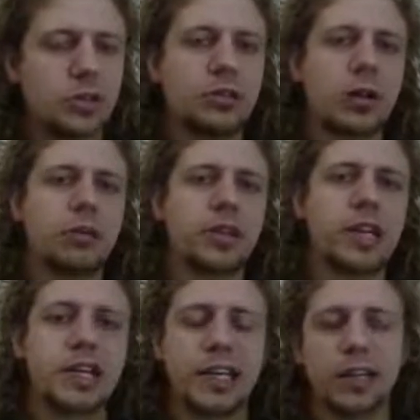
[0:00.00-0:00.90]
come with an
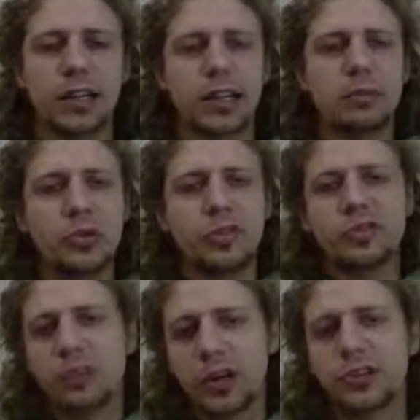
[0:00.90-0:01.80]
idea, like a
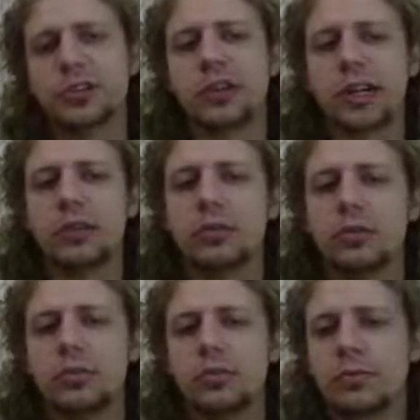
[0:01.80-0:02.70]
move, but also like
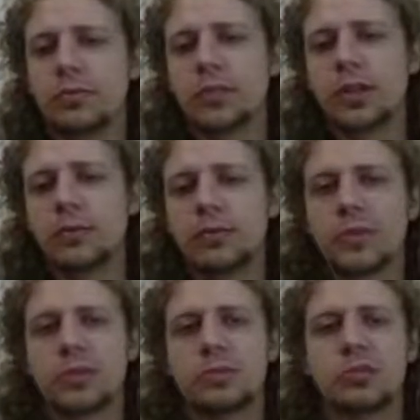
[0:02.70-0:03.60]

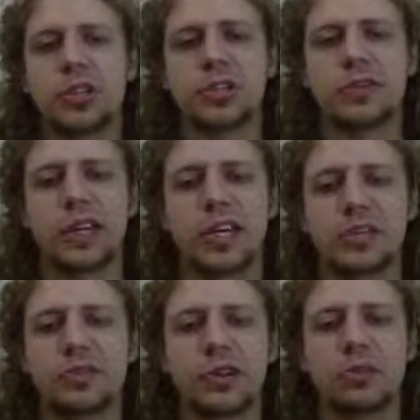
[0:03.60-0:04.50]
some
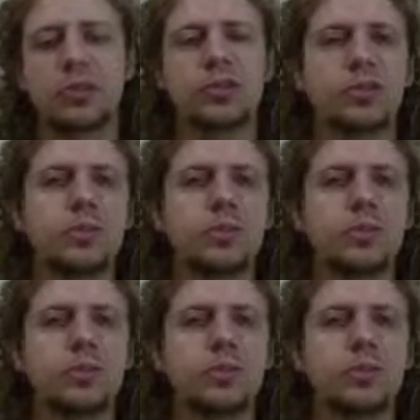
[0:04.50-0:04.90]
justification for your move.